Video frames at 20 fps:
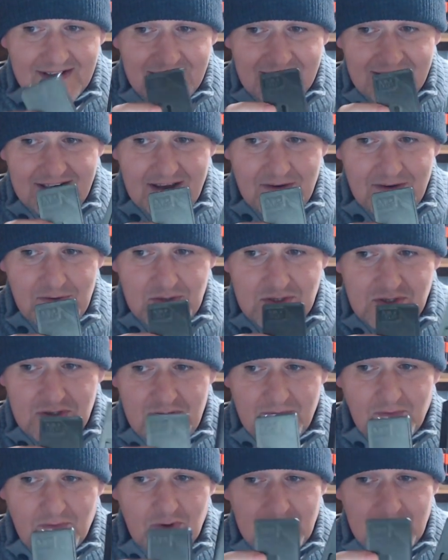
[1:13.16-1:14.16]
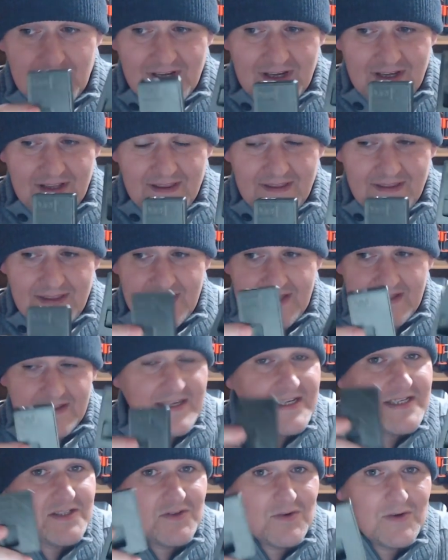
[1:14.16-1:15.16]
Now, so you've got
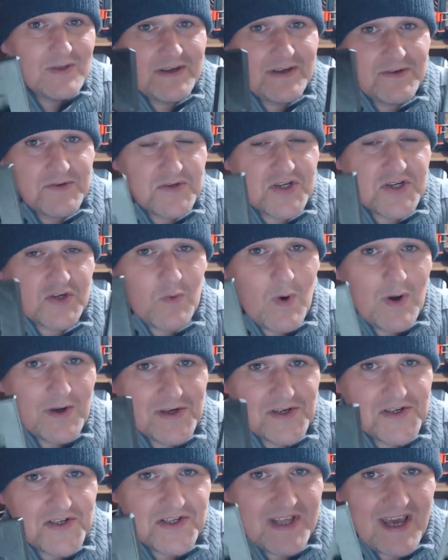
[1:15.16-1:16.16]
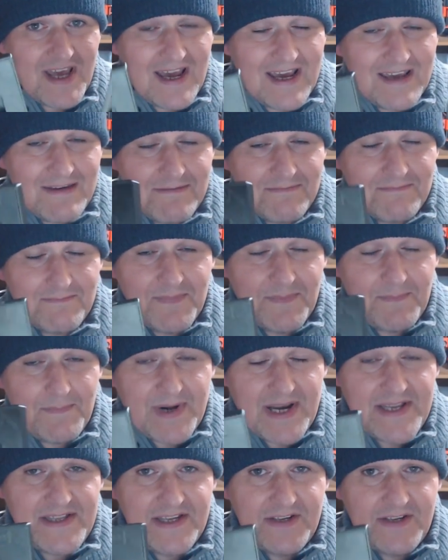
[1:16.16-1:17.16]
these two little squonkers that I
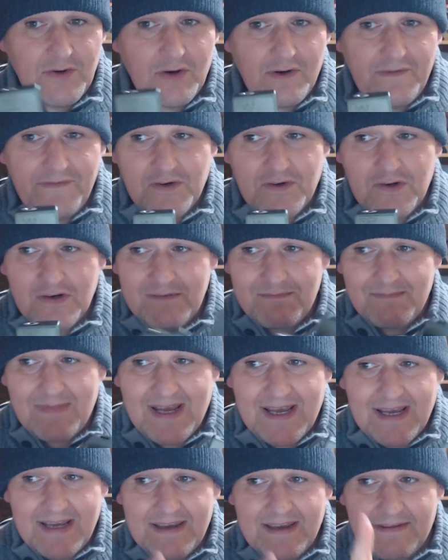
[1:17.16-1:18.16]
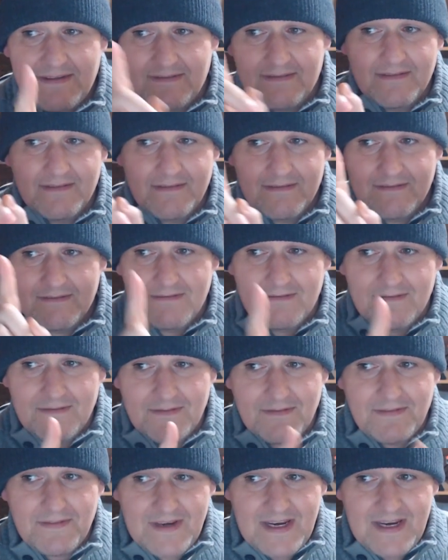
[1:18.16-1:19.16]
printed off on my
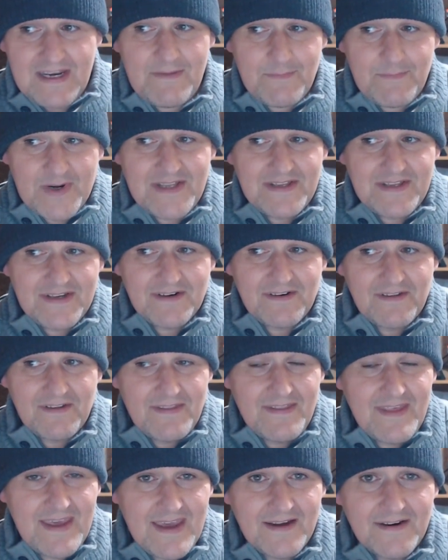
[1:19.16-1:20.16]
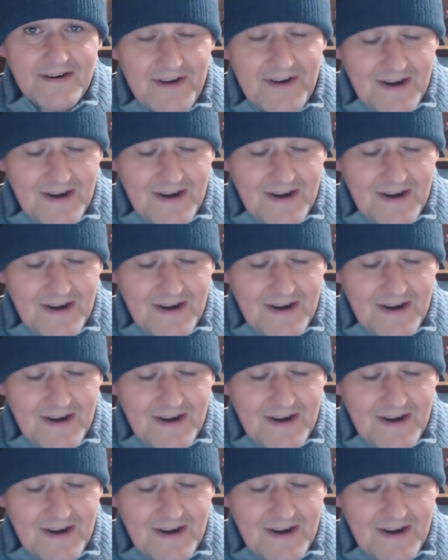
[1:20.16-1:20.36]
3D printer there,